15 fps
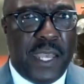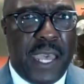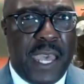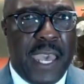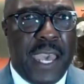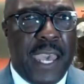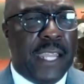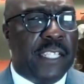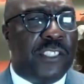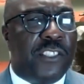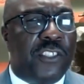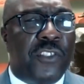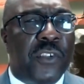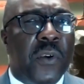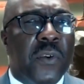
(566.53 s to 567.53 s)
And this
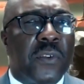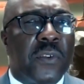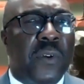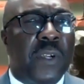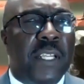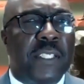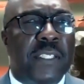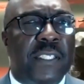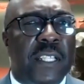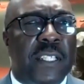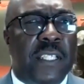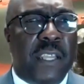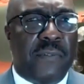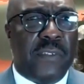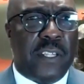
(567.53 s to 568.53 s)
journal is
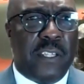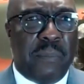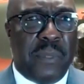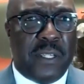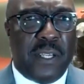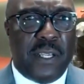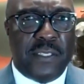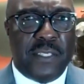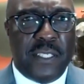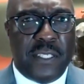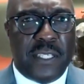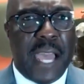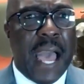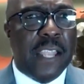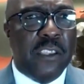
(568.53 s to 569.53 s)
significant because it
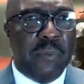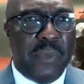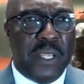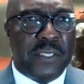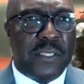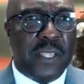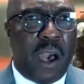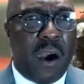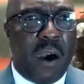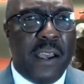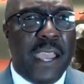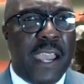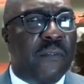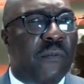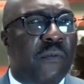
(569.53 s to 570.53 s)
documents
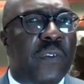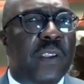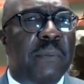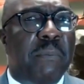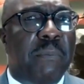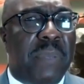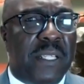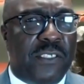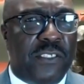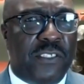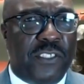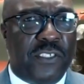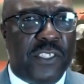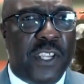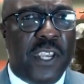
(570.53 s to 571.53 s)
every
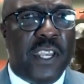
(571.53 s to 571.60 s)
business